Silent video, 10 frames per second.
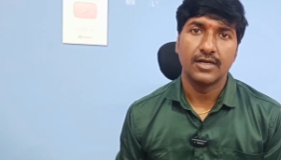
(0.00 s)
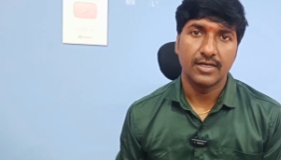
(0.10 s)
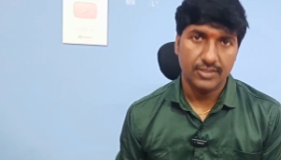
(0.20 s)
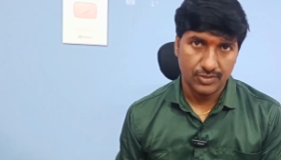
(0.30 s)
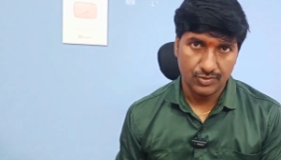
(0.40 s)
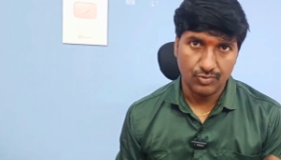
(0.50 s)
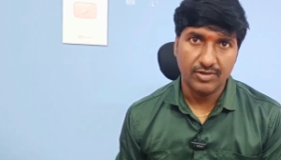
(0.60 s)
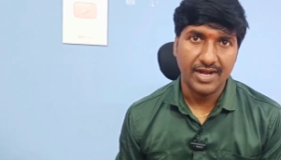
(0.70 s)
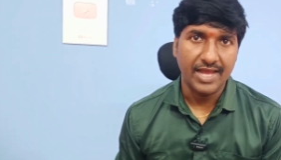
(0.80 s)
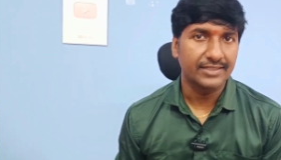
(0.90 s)
to
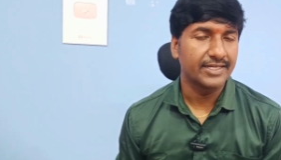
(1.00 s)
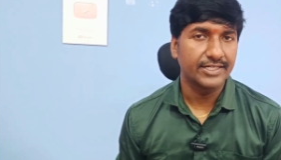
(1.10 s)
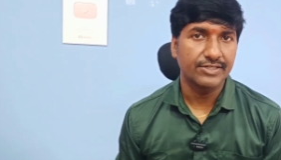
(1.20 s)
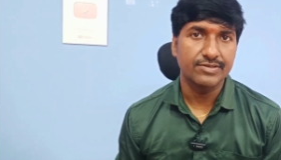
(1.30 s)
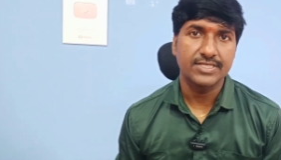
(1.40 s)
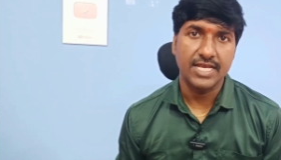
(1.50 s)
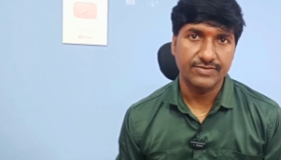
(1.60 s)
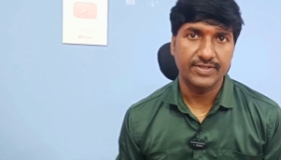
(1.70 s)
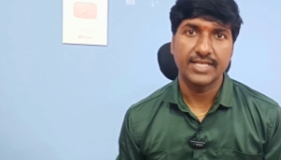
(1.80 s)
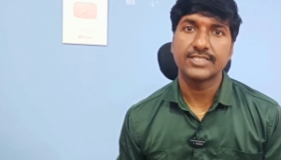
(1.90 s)
crack the interviews
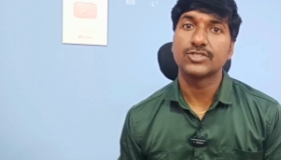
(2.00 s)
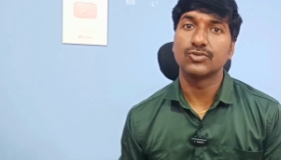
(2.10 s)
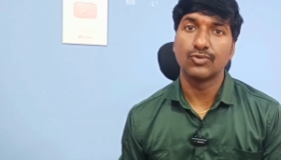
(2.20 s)
as well as